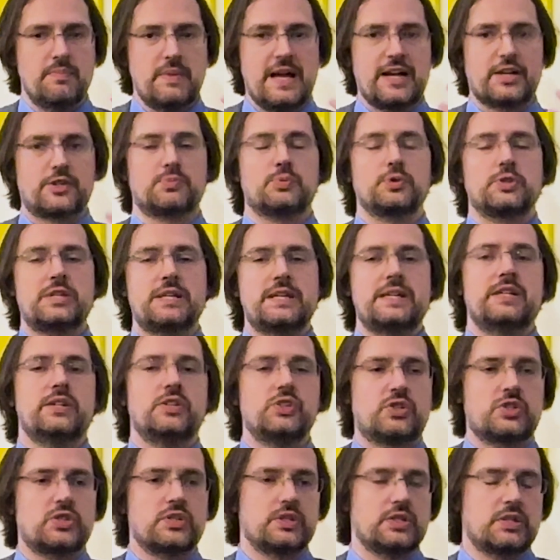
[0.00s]

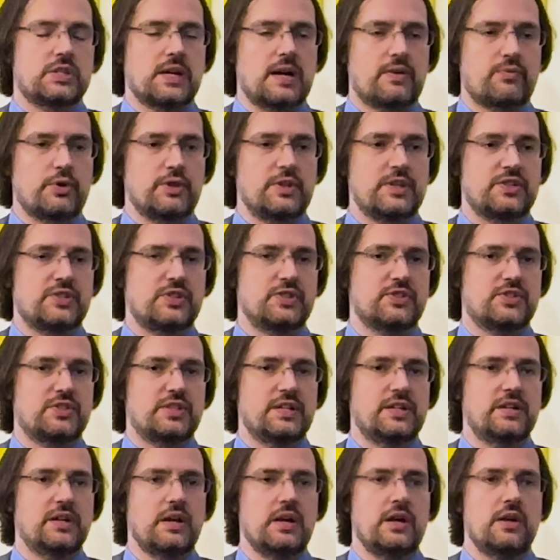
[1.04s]
expertise covering this is
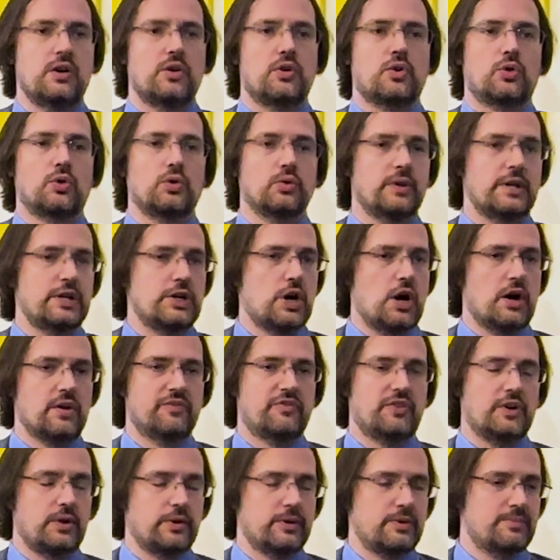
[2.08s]
that early on,
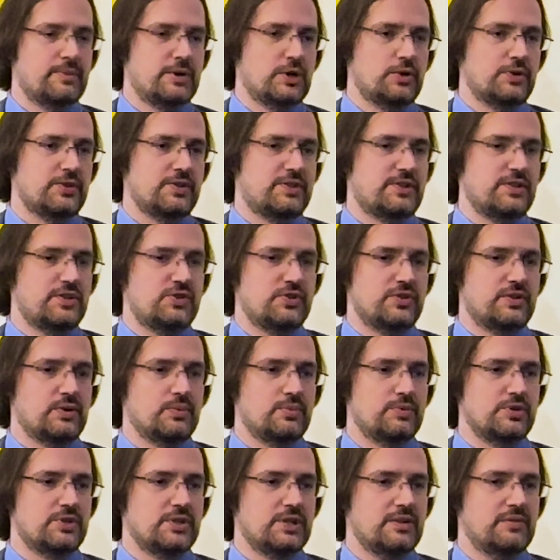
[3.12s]
following the McGirt decision, there
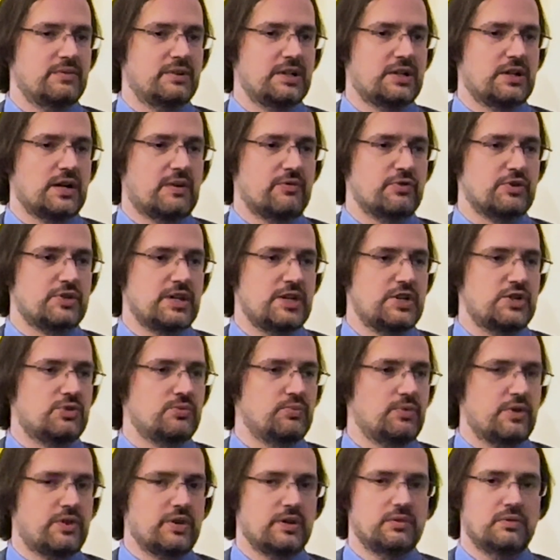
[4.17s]
was a conversation
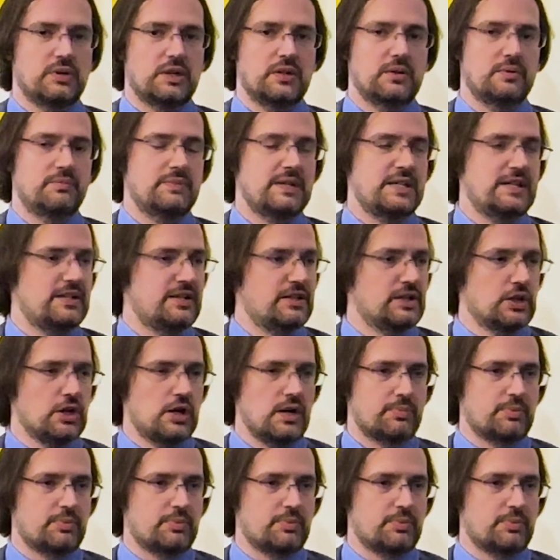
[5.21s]
with a Indian law